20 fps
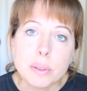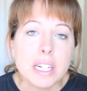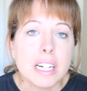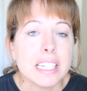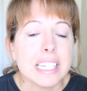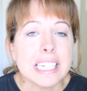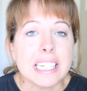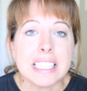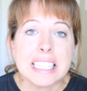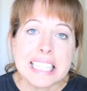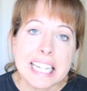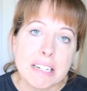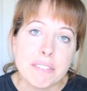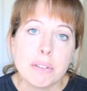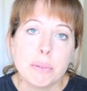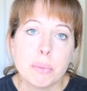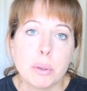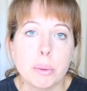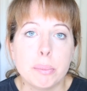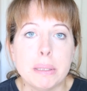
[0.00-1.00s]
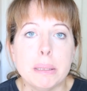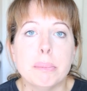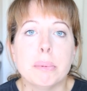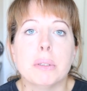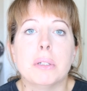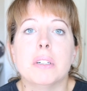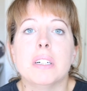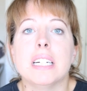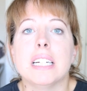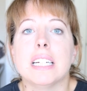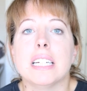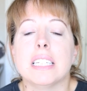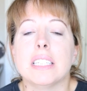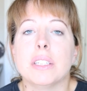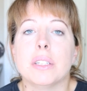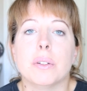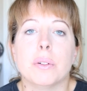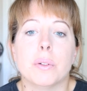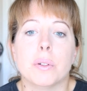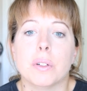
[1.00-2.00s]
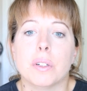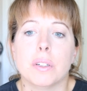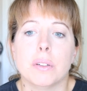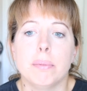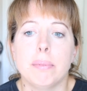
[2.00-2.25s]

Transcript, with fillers: got like 11 more people and or